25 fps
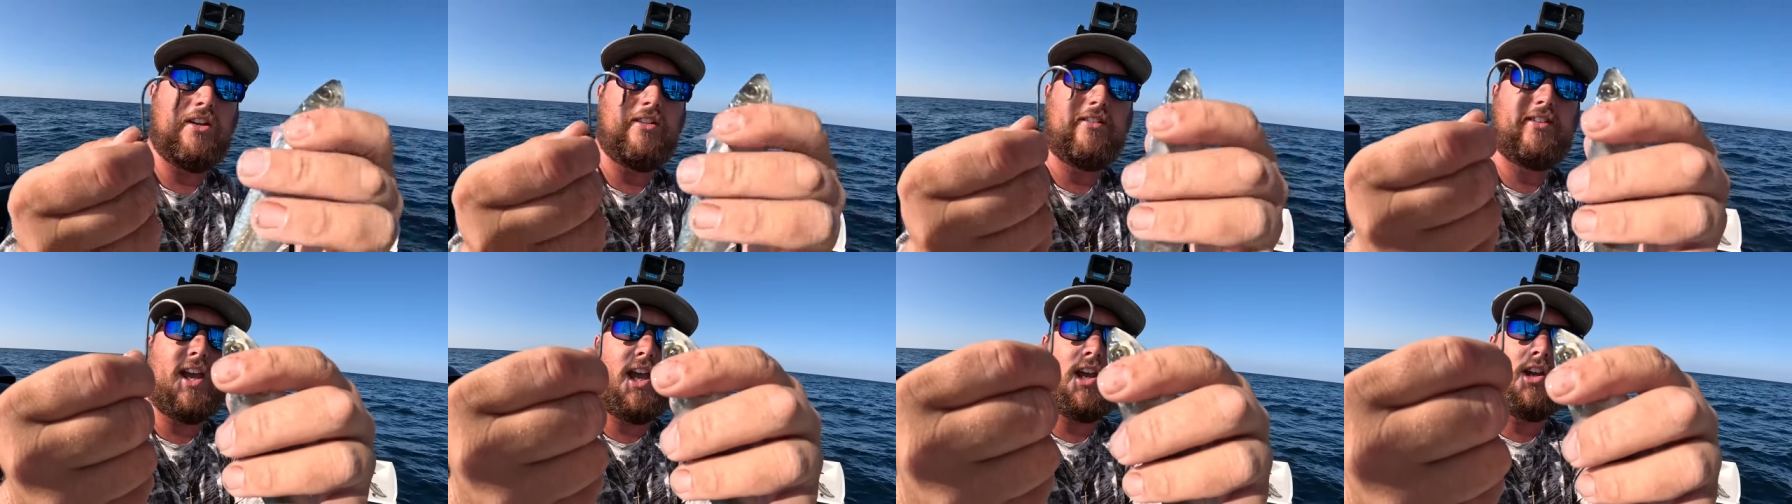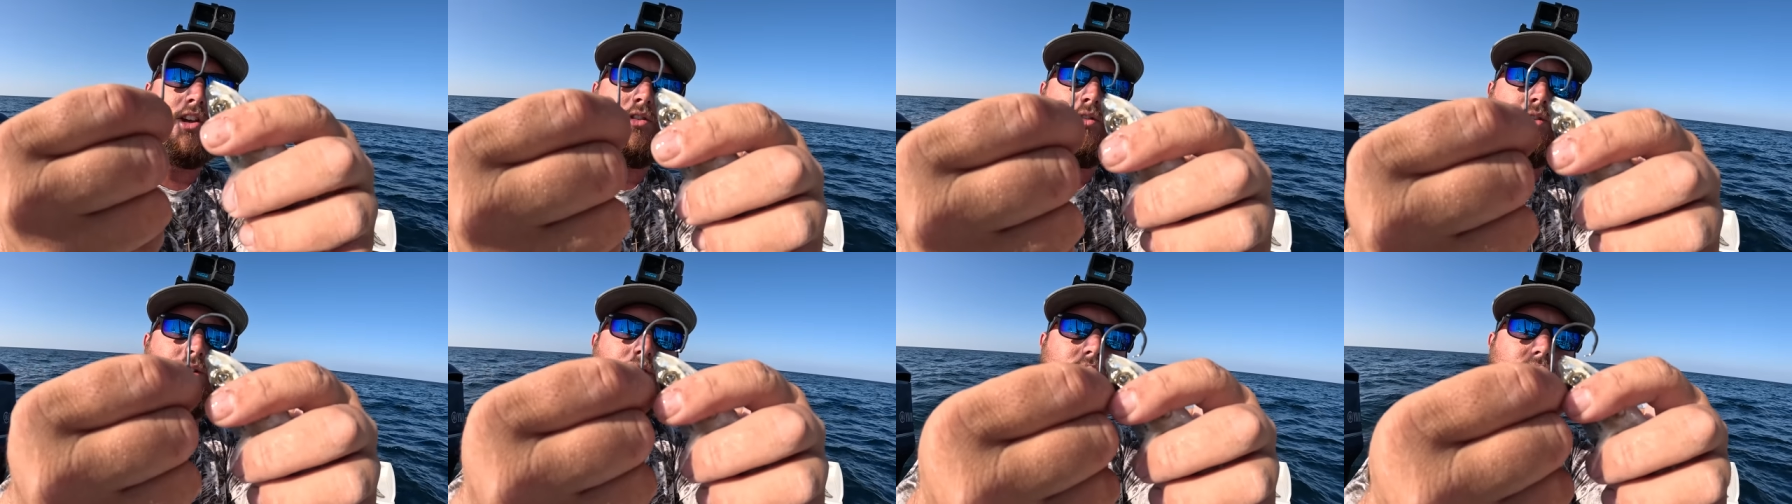and
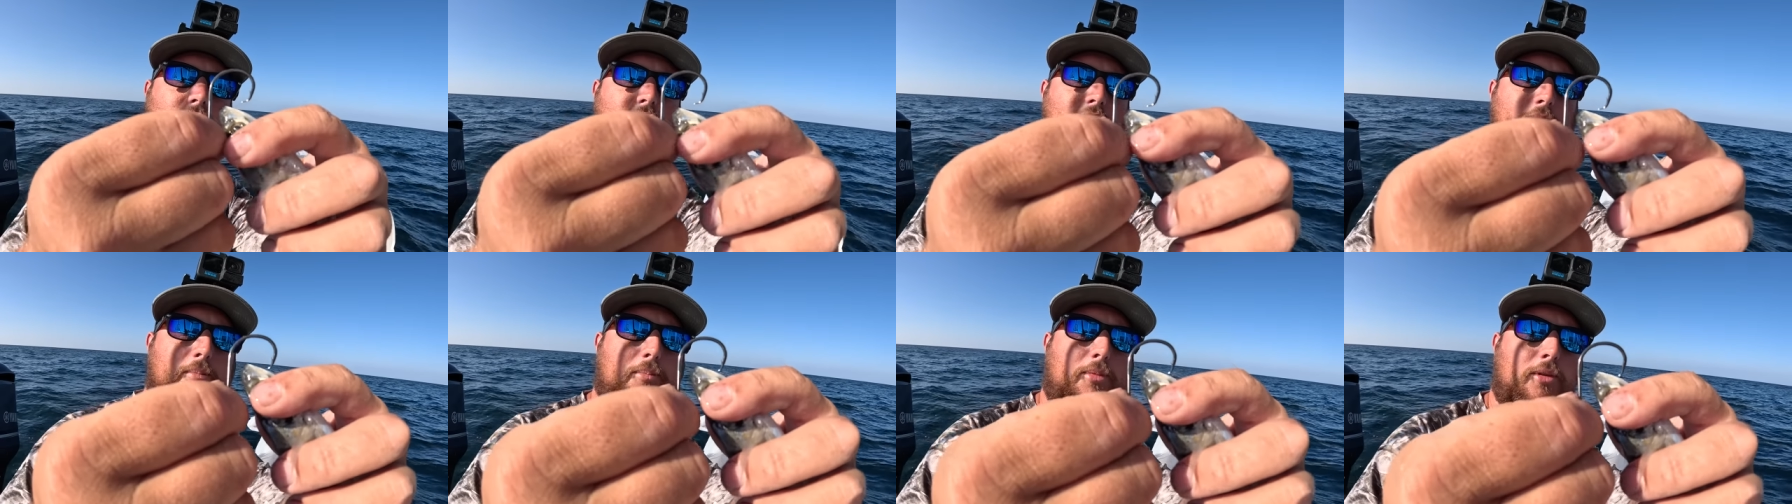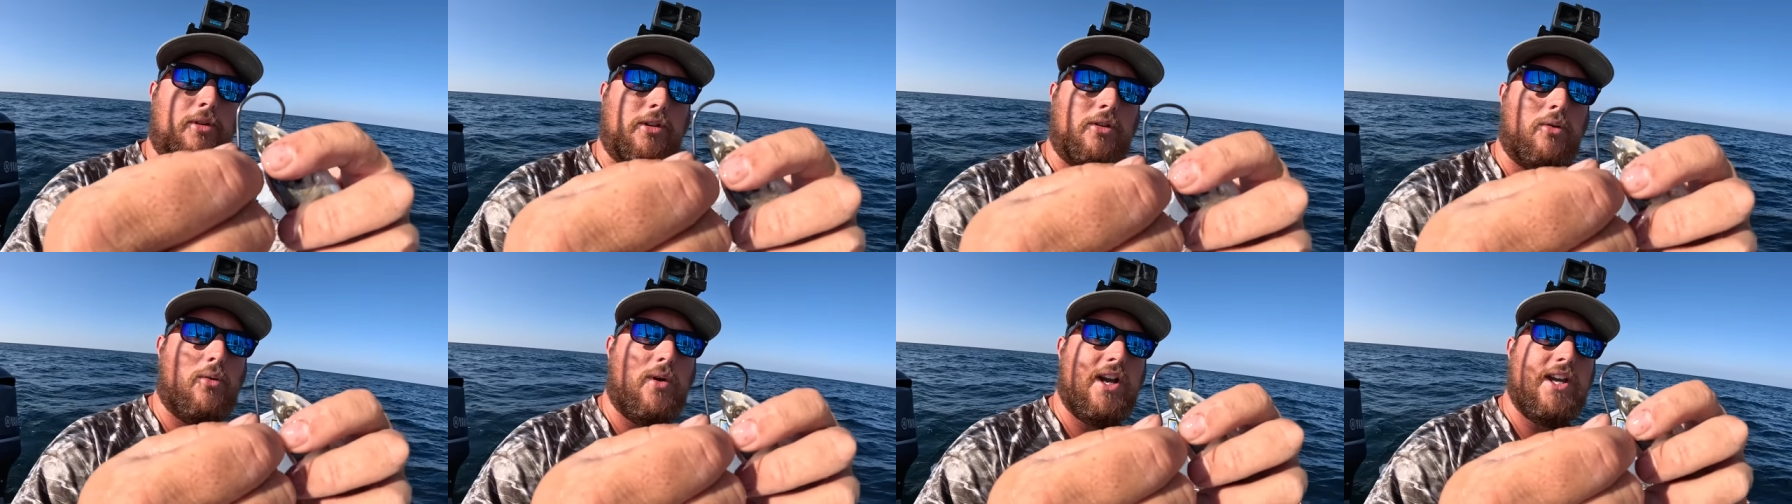tangle you up
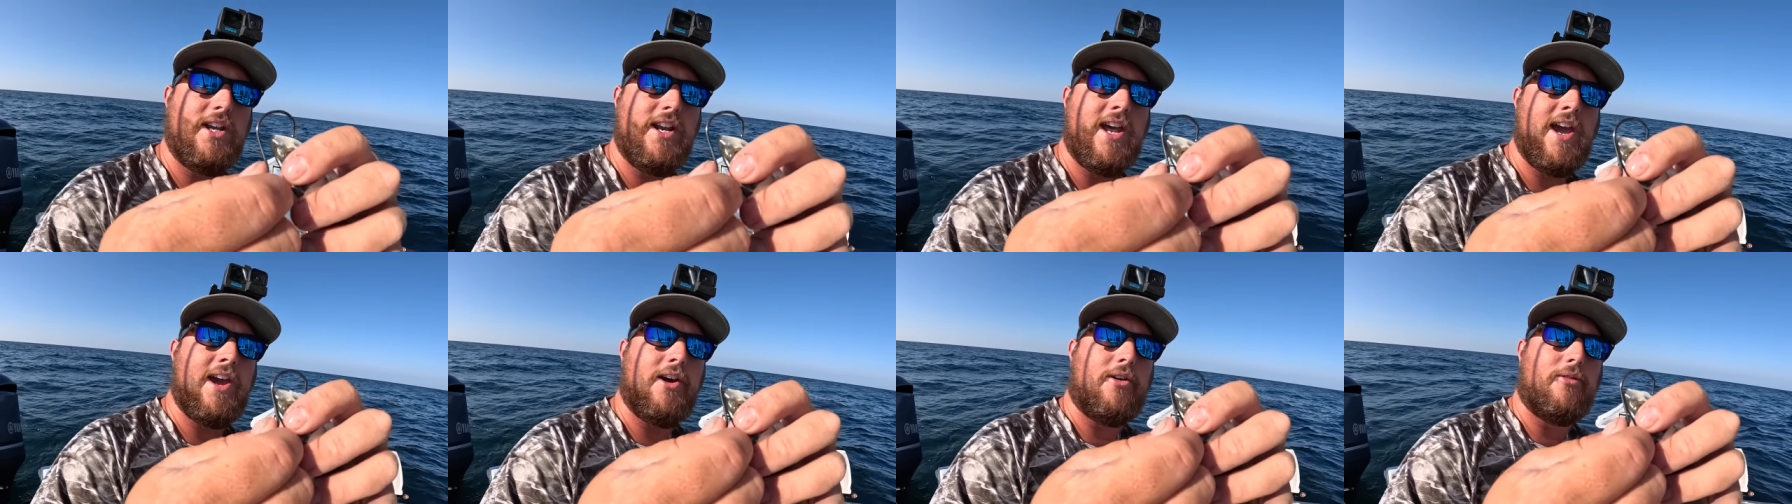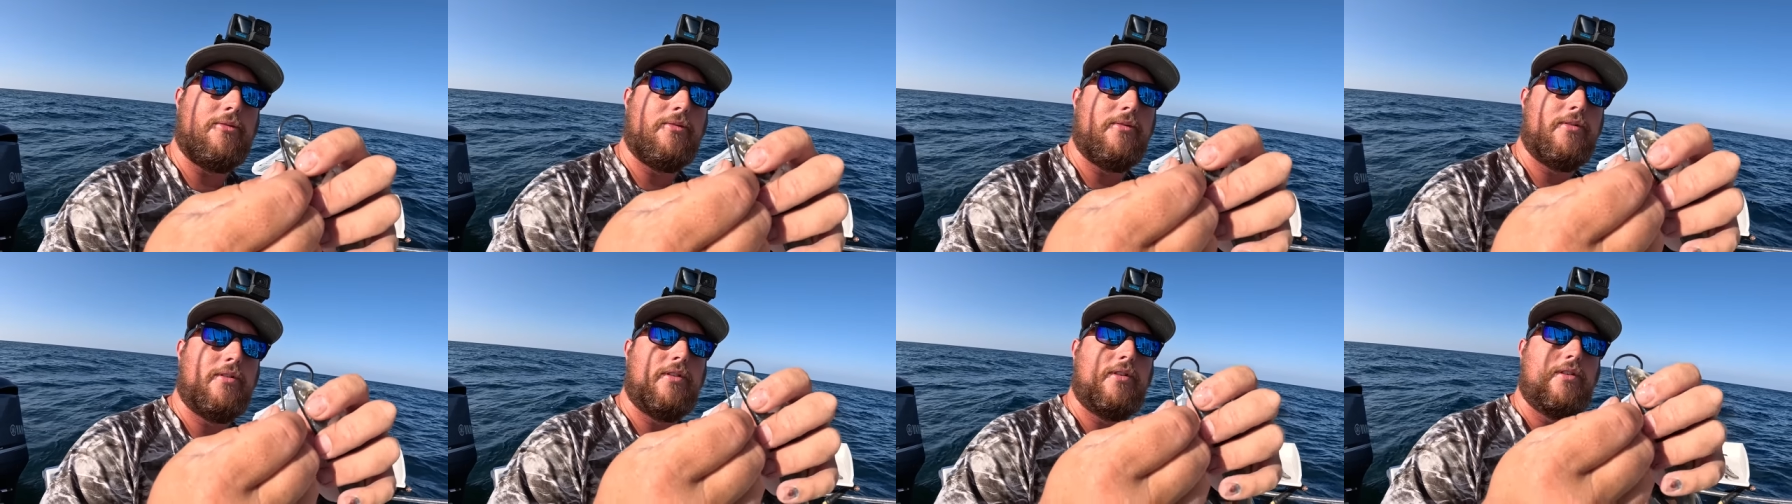on the way
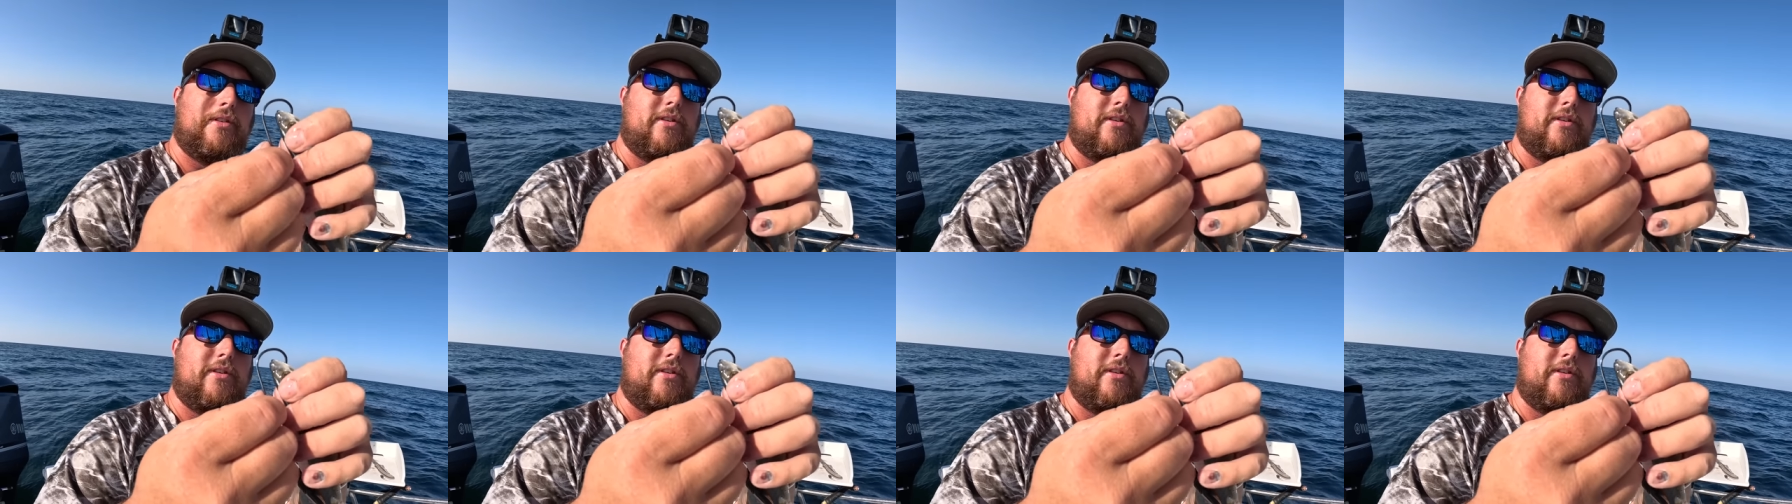down.